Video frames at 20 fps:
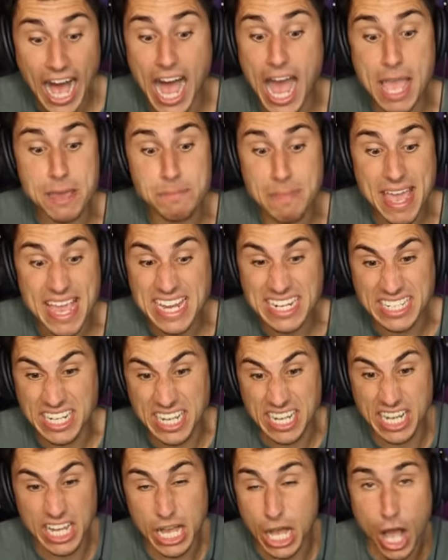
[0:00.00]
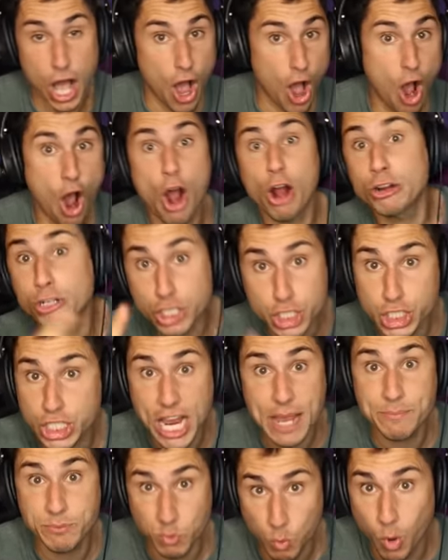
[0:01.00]
I made a, a
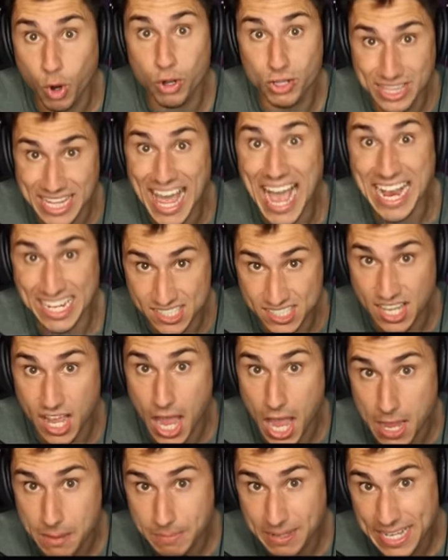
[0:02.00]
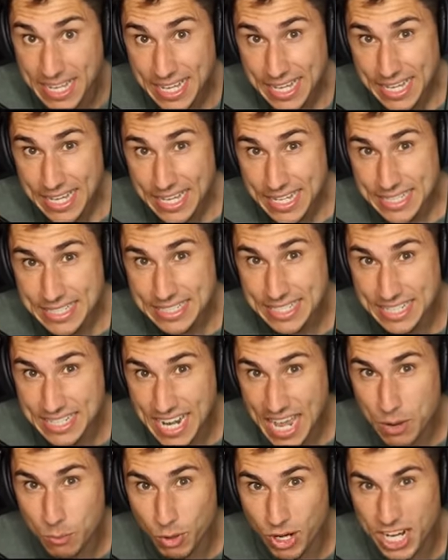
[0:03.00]
heart-shaped world last time
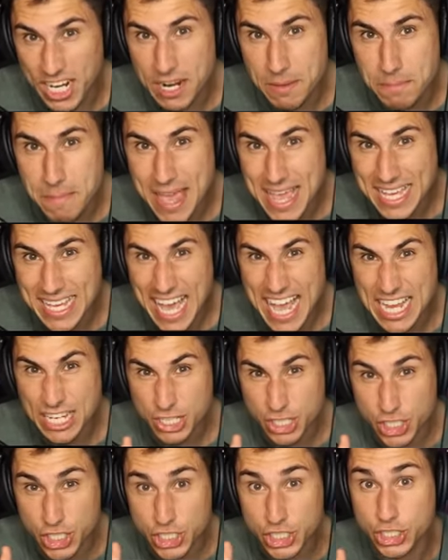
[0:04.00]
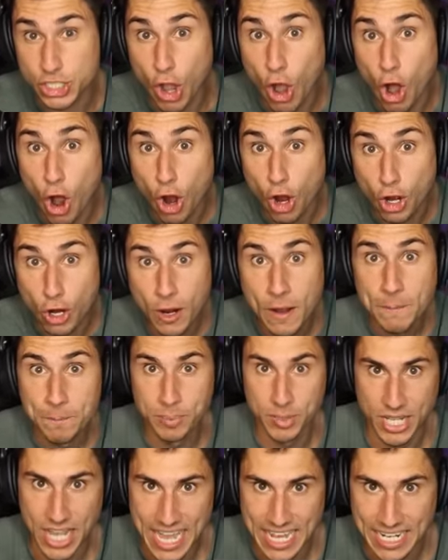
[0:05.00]
today we're going to make a star
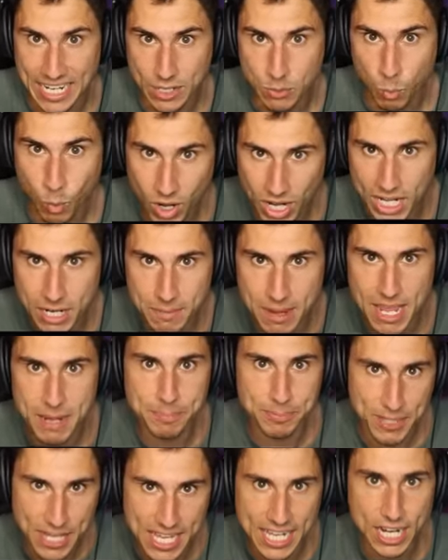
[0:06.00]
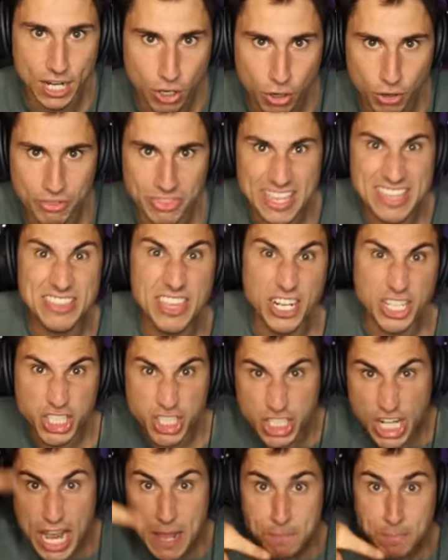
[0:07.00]
planet. We're going to make planet Earth in the
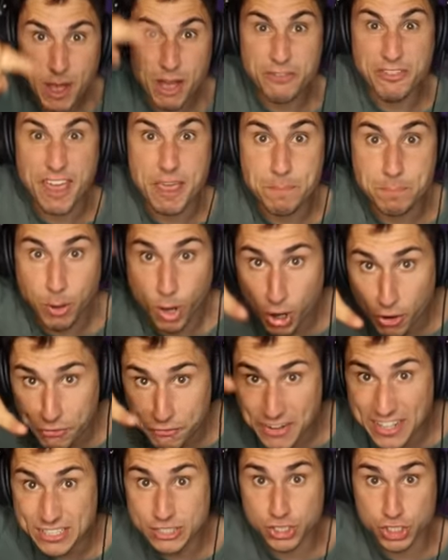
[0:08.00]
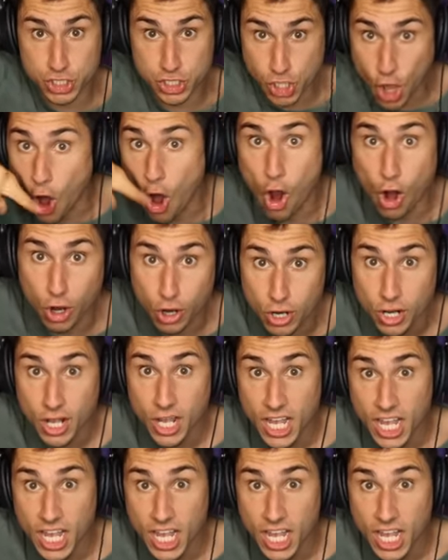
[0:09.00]
shape of a perfect star.